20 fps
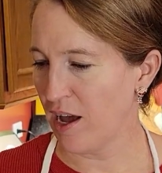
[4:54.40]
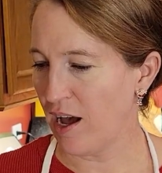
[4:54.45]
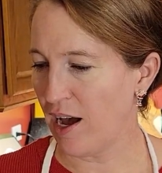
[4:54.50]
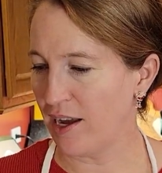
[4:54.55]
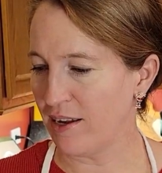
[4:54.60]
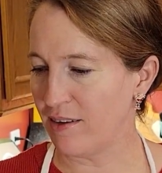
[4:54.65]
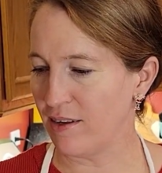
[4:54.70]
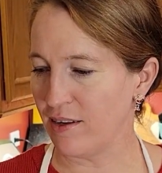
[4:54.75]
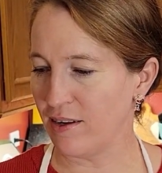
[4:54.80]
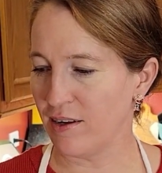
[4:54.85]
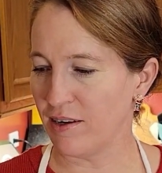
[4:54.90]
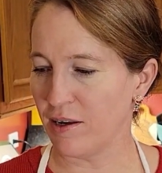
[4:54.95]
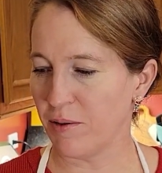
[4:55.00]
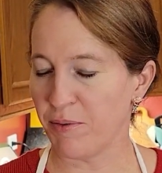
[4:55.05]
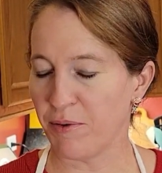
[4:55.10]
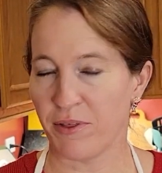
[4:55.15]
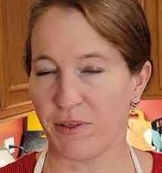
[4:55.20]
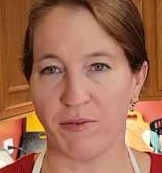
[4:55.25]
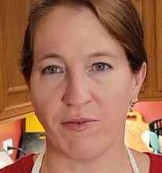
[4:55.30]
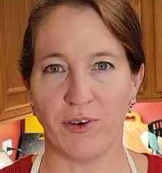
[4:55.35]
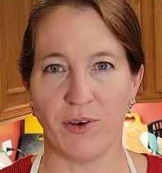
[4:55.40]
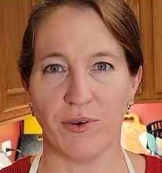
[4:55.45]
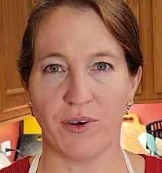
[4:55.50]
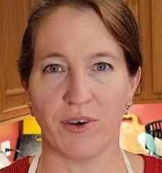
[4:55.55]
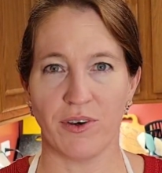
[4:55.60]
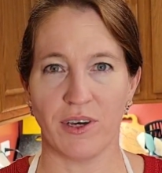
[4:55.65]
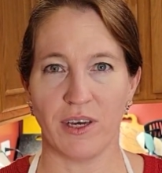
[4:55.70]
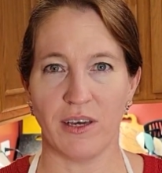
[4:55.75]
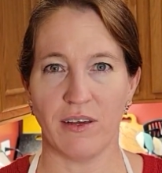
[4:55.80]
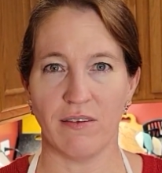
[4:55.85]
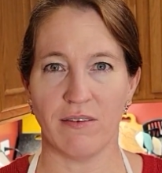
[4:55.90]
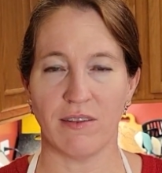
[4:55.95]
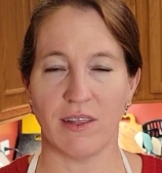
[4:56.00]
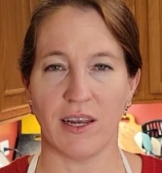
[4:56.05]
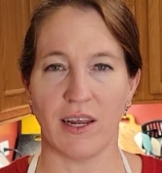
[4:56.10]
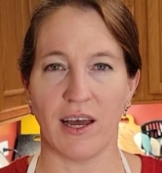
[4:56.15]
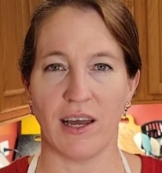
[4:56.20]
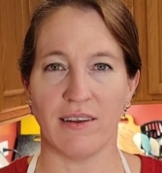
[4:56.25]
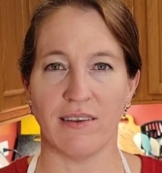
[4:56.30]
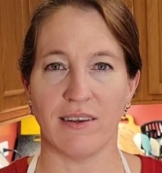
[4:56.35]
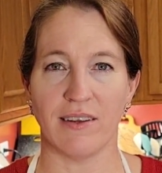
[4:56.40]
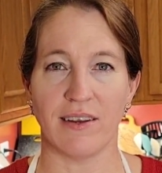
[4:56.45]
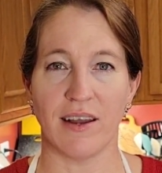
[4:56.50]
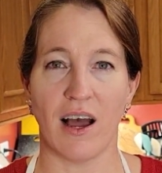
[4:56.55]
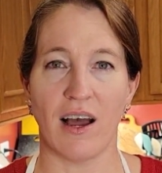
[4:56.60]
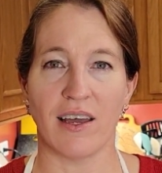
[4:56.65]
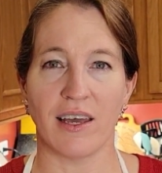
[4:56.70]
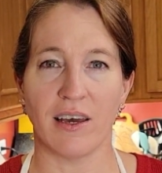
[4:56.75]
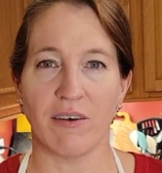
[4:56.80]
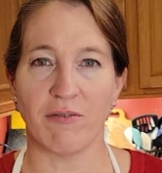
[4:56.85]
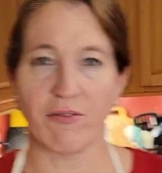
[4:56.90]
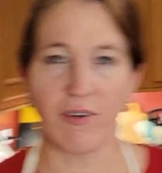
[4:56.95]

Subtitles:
I did end up with a few cookies that I did not get